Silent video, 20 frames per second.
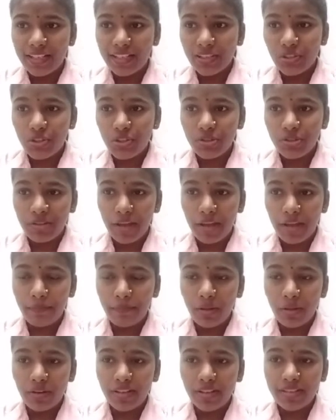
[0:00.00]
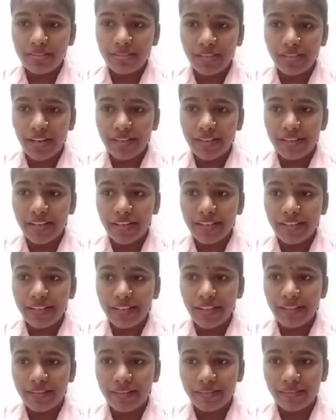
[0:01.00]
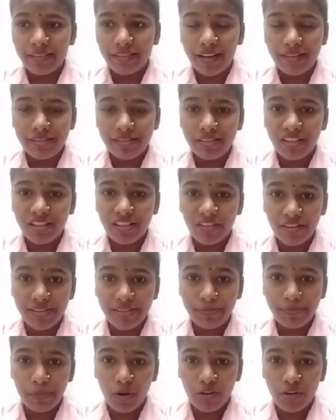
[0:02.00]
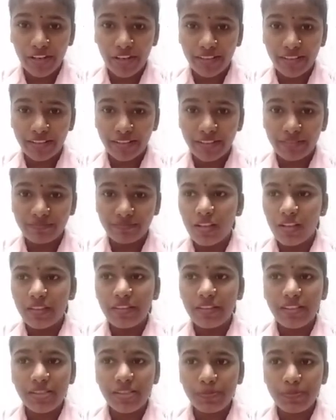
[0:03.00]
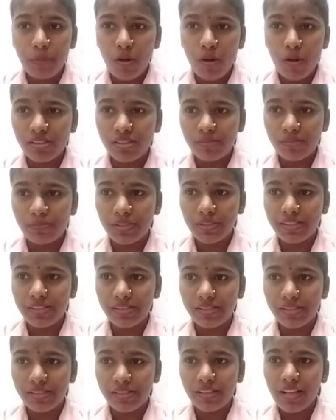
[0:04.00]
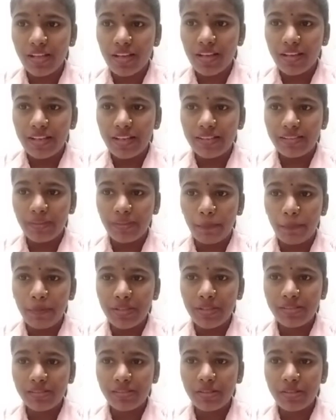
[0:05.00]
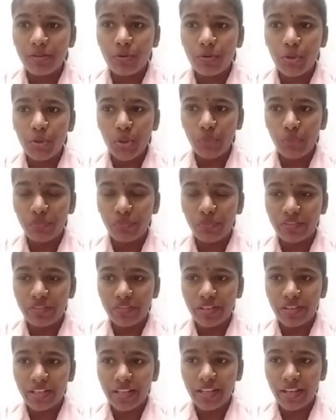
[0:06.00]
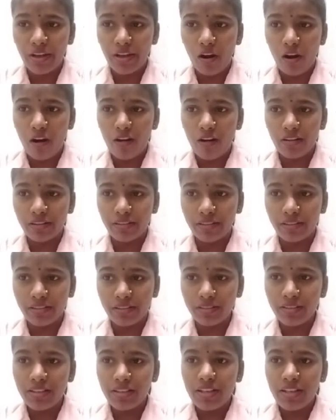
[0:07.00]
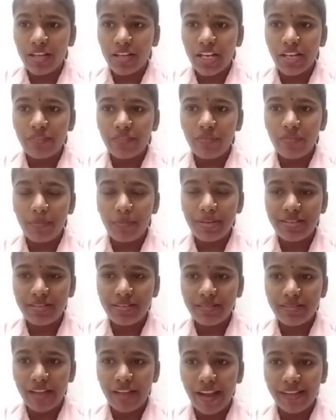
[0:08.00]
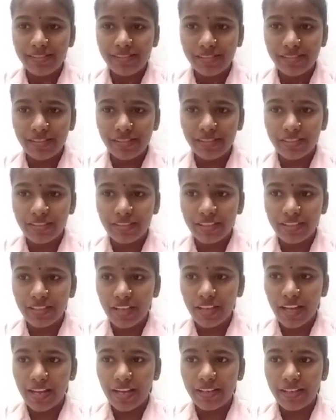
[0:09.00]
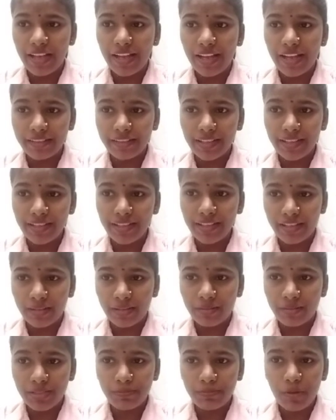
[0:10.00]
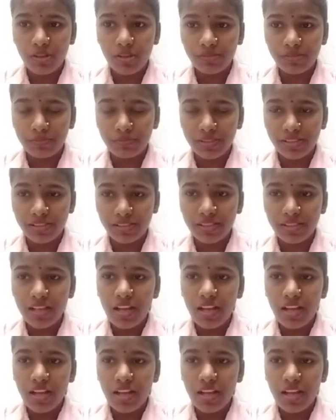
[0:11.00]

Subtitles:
to employees and delegate the task correspondingly. The spokesperson is the person who will rely on the information externally and acting like a spokesperson